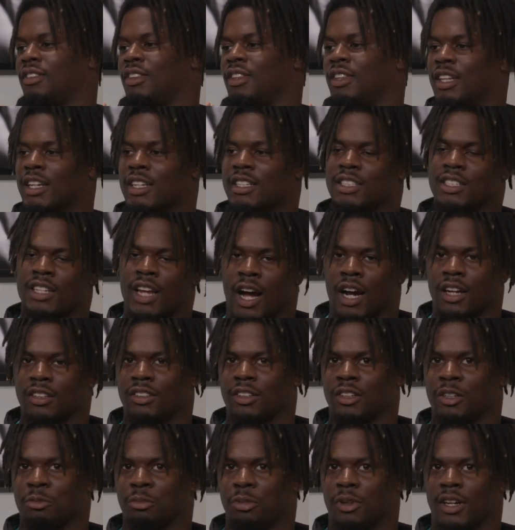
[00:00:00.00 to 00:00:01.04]
this
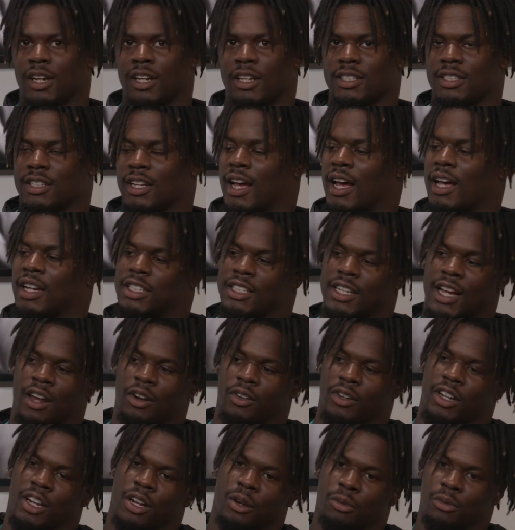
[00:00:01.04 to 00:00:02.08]
doctor in place. I
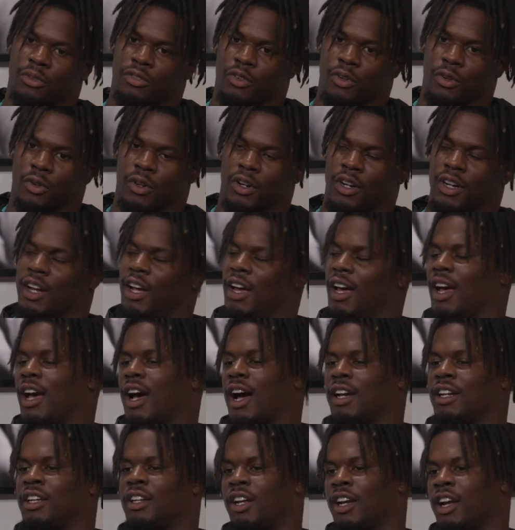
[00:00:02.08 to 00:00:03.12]
shadowed here before.
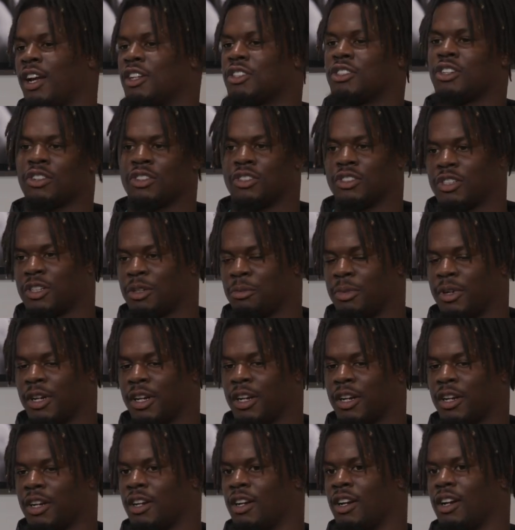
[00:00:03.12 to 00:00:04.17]
I did an internship
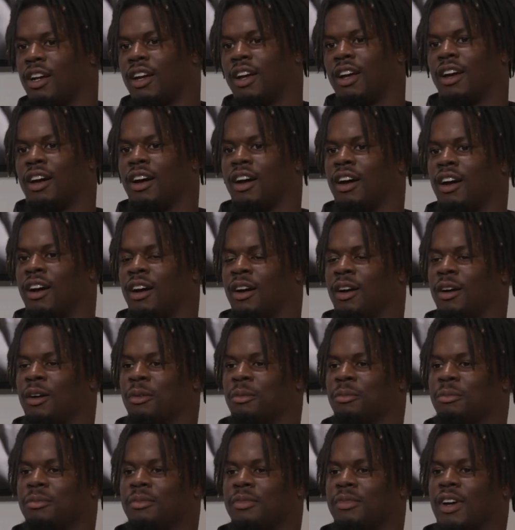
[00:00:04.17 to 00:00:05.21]
here.
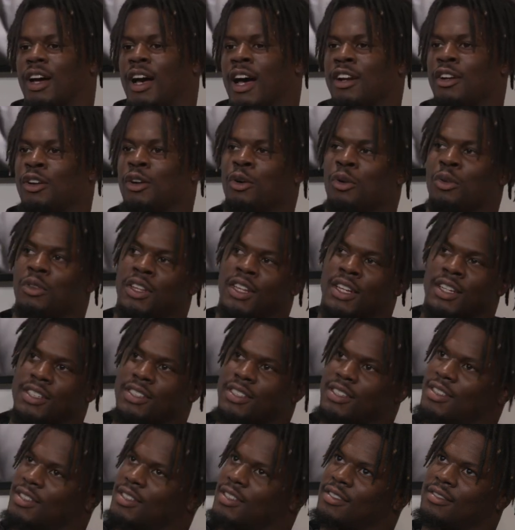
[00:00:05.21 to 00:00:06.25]
I know
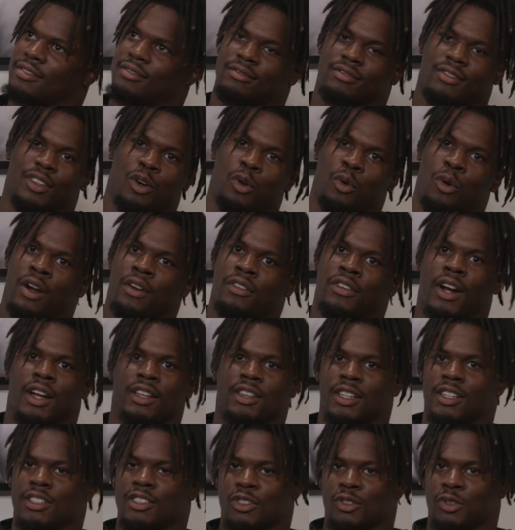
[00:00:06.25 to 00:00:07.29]
this, whoever
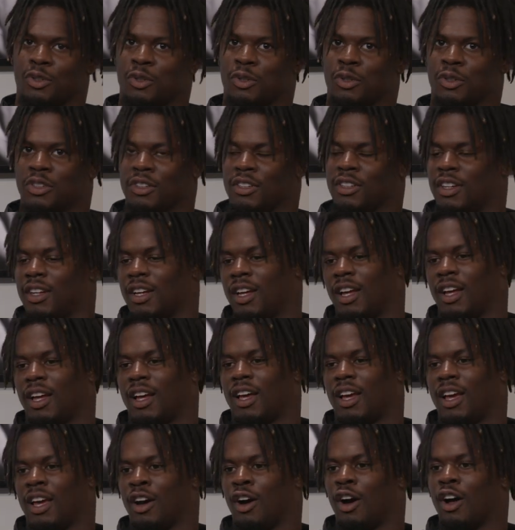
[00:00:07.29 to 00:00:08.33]
at this school.
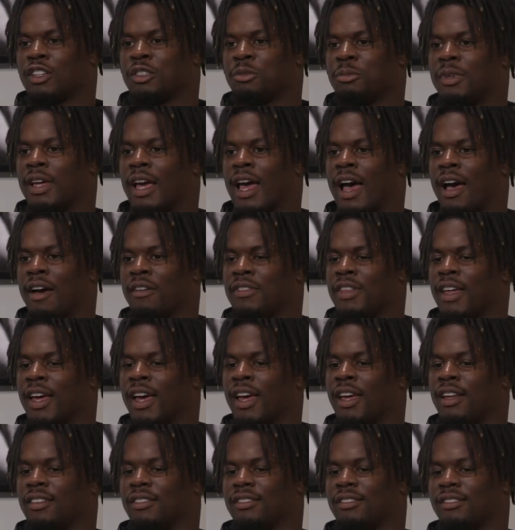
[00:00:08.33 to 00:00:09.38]
And also we have
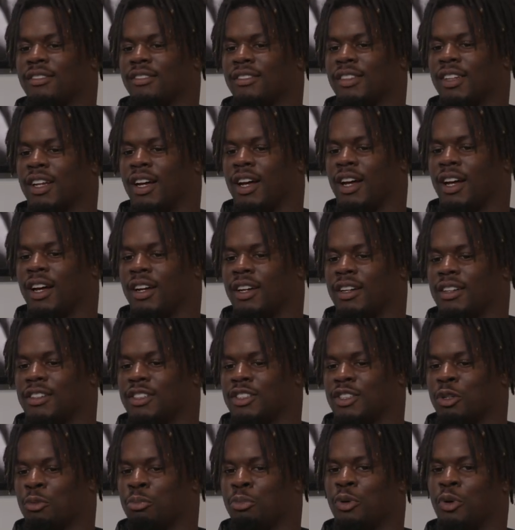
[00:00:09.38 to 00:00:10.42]
that
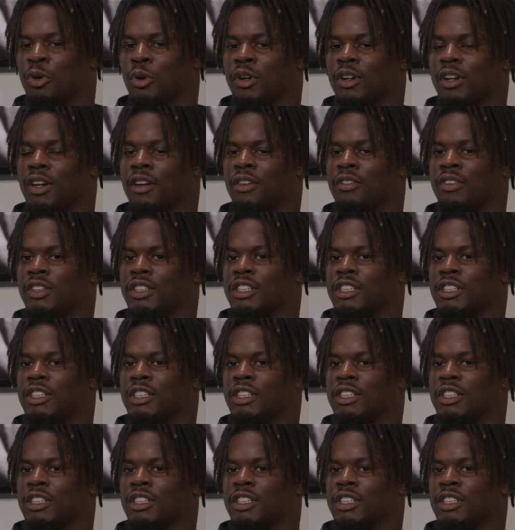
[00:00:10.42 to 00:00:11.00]
support of a